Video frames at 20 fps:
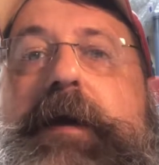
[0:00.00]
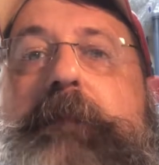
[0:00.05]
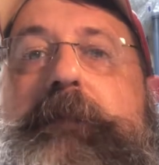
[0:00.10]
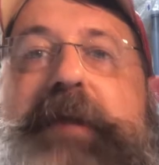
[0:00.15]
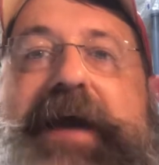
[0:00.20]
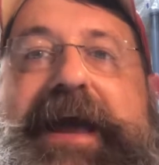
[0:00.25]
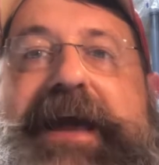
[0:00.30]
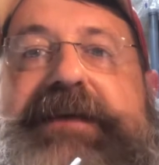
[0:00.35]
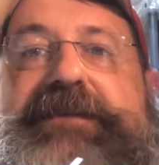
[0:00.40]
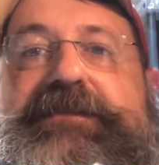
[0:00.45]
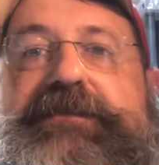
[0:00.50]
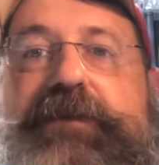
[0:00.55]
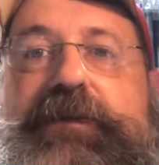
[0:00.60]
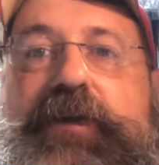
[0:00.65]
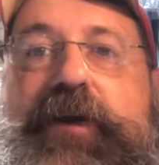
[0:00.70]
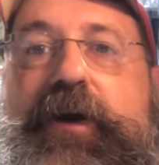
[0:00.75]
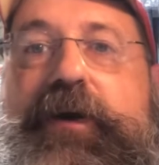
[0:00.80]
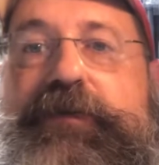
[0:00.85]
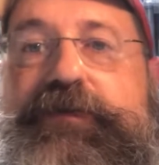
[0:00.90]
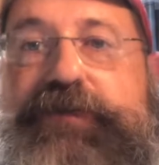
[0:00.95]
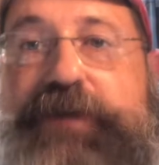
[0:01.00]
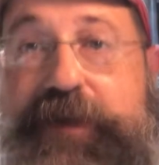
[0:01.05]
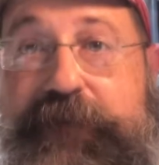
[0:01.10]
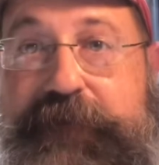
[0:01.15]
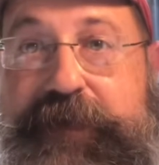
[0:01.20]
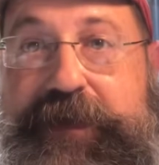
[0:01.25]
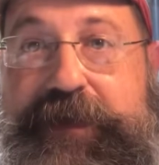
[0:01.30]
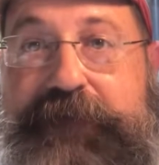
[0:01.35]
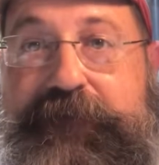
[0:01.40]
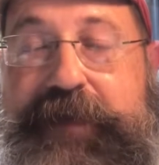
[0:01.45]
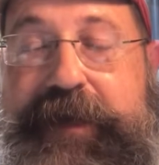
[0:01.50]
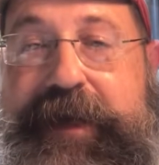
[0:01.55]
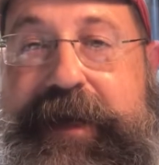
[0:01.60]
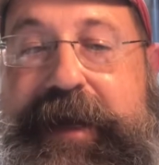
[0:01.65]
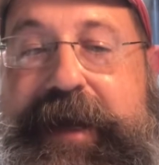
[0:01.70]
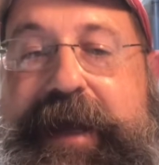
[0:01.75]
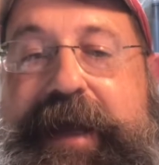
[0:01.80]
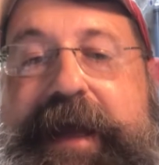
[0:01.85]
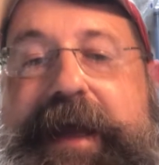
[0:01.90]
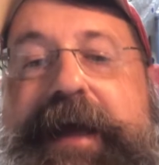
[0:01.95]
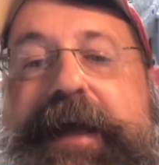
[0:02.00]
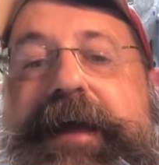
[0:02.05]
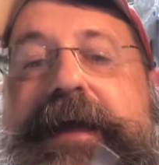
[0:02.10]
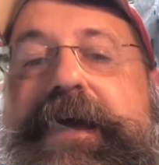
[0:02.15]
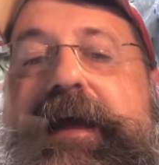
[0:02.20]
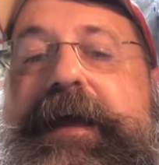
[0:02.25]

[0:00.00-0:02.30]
pass the longevity of that hat.